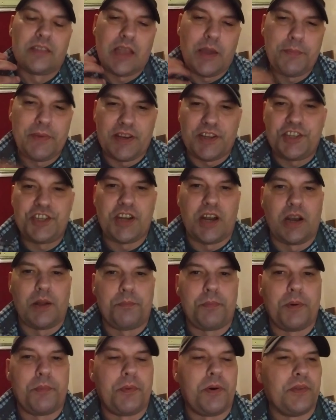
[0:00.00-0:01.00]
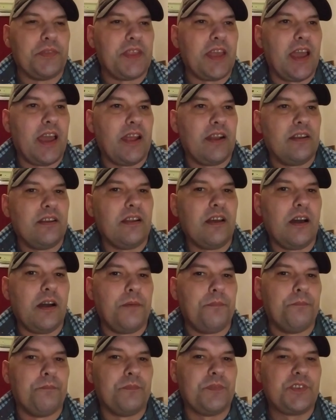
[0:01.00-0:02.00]
I'm gonna shut up about that.
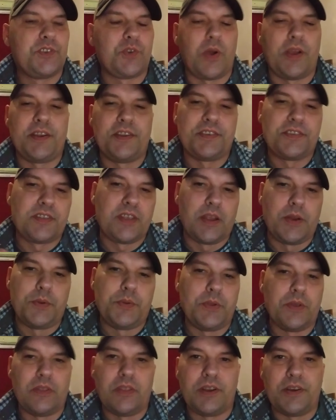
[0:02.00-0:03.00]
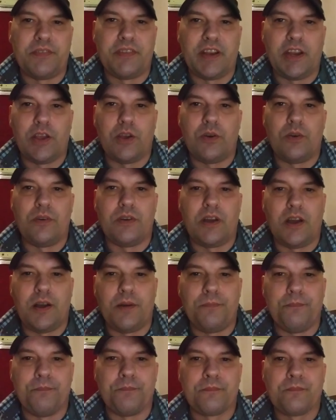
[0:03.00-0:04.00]
Um, so I just thought I'd do a little video
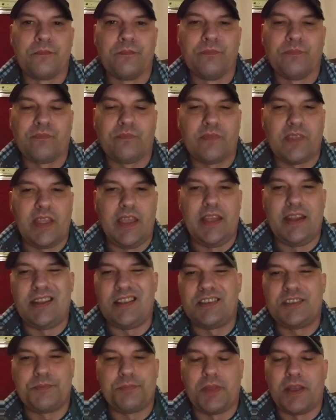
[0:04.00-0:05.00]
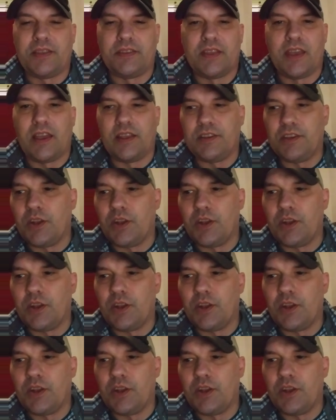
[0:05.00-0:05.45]
um, and explain that.